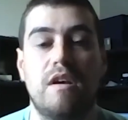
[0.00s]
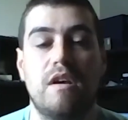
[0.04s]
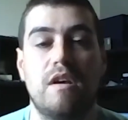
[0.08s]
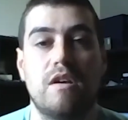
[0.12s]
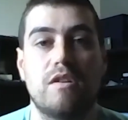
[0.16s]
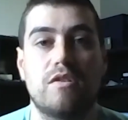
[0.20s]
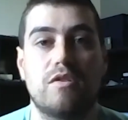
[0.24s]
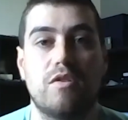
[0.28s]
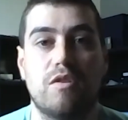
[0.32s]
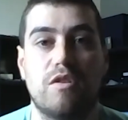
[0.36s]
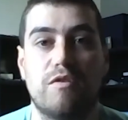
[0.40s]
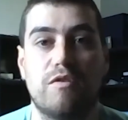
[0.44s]

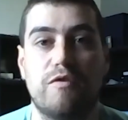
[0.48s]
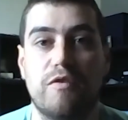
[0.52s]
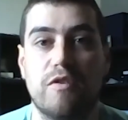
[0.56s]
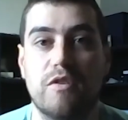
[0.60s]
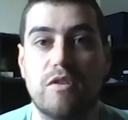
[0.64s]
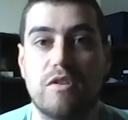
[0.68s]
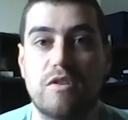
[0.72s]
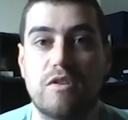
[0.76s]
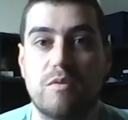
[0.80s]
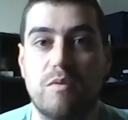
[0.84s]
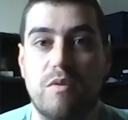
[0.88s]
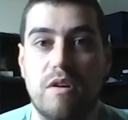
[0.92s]
So the
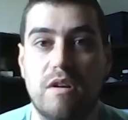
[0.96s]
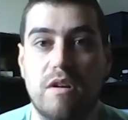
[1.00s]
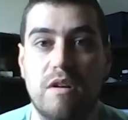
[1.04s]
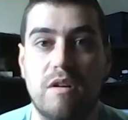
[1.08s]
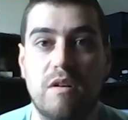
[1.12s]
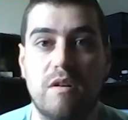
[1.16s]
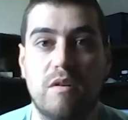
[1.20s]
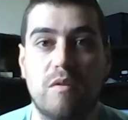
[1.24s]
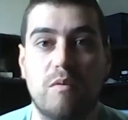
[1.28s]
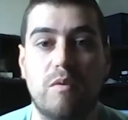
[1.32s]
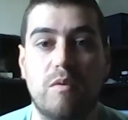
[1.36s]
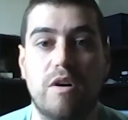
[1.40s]
first
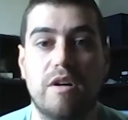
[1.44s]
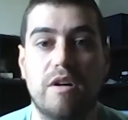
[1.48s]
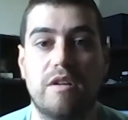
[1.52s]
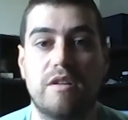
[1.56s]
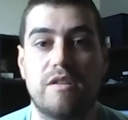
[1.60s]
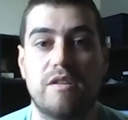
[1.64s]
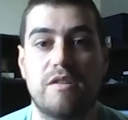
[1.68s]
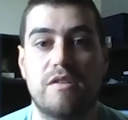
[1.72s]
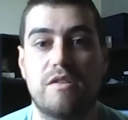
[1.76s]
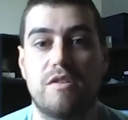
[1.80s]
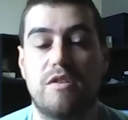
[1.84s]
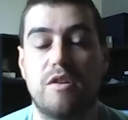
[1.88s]
one
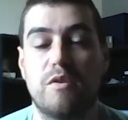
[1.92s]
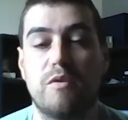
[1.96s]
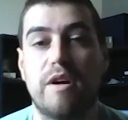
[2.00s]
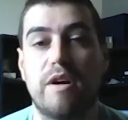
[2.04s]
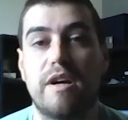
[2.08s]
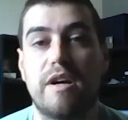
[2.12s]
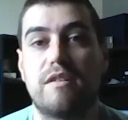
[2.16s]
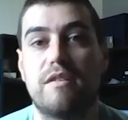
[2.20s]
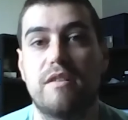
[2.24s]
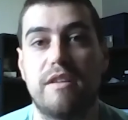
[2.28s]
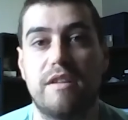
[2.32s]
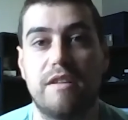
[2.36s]
was
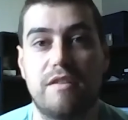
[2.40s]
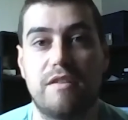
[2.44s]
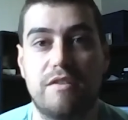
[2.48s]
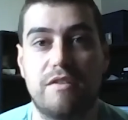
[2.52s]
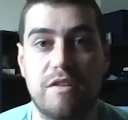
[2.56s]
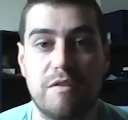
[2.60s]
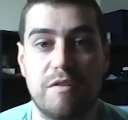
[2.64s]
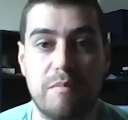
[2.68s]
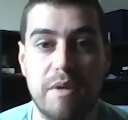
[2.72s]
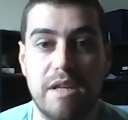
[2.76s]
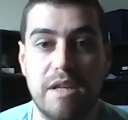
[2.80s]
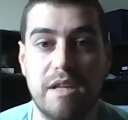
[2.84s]
directly
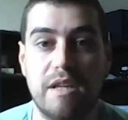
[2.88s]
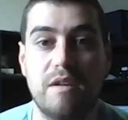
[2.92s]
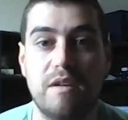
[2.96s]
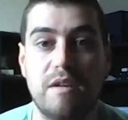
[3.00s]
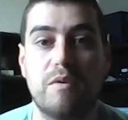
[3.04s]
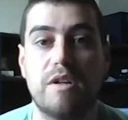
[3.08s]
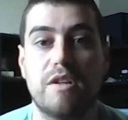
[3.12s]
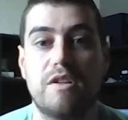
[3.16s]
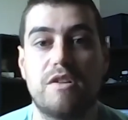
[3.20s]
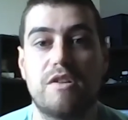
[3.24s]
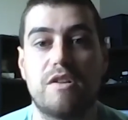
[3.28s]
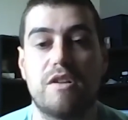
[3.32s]
to me,
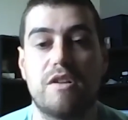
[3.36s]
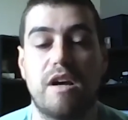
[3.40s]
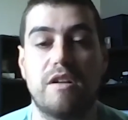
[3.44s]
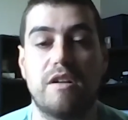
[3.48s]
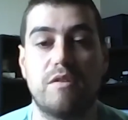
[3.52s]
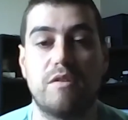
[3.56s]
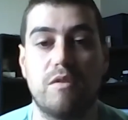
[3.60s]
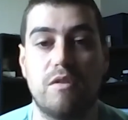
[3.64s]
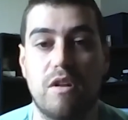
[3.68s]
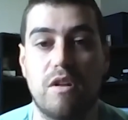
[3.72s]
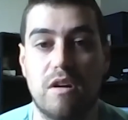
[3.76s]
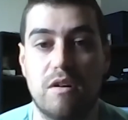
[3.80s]
which I
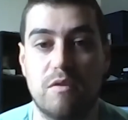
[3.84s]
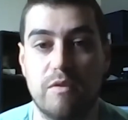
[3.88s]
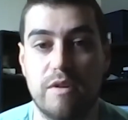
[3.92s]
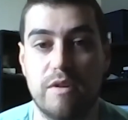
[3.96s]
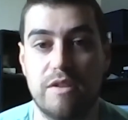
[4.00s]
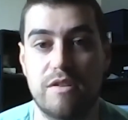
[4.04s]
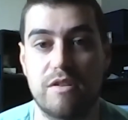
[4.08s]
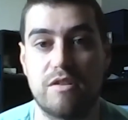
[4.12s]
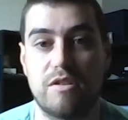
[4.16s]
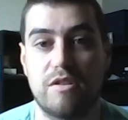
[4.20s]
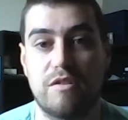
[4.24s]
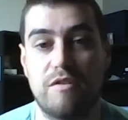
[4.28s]
do a lot of
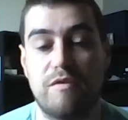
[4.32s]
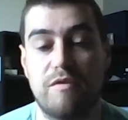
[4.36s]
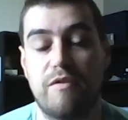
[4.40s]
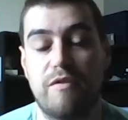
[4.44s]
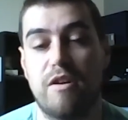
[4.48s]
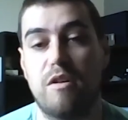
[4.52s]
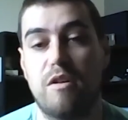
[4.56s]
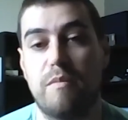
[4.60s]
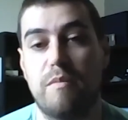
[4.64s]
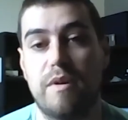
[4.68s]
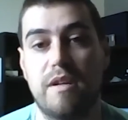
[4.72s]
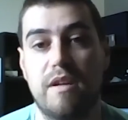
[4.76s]
research and
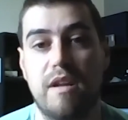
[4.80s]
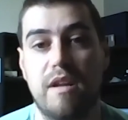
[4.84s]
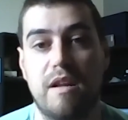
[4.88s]
development,